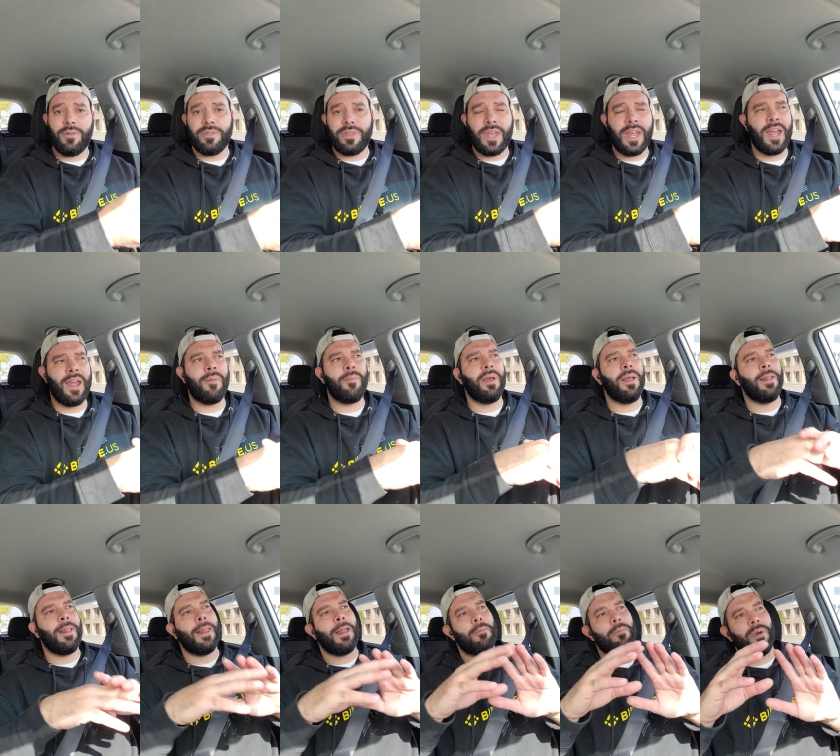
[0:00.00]
with them,
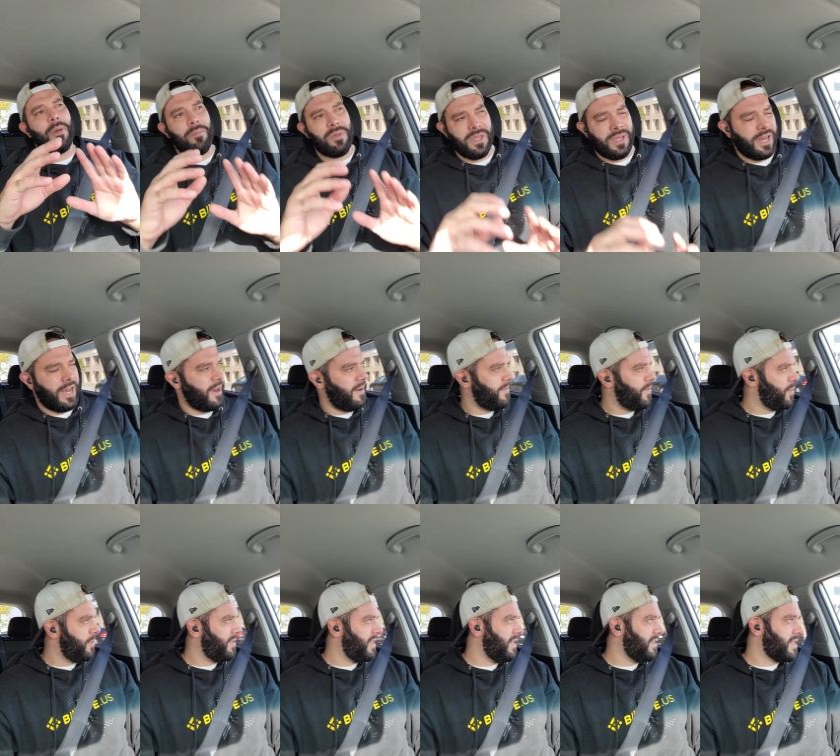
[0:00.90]
but be
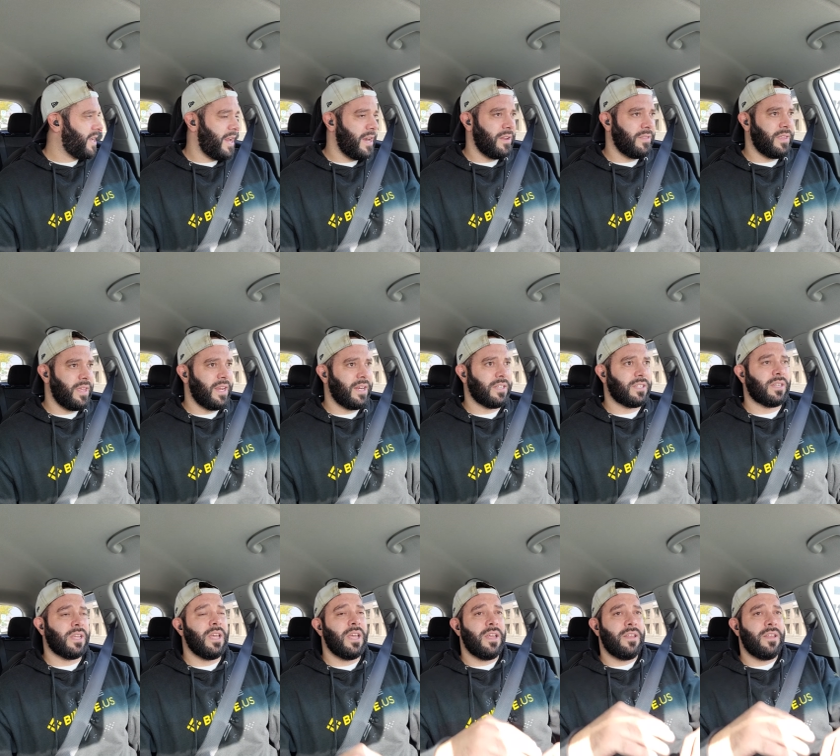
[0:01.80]
careful with these kind of things.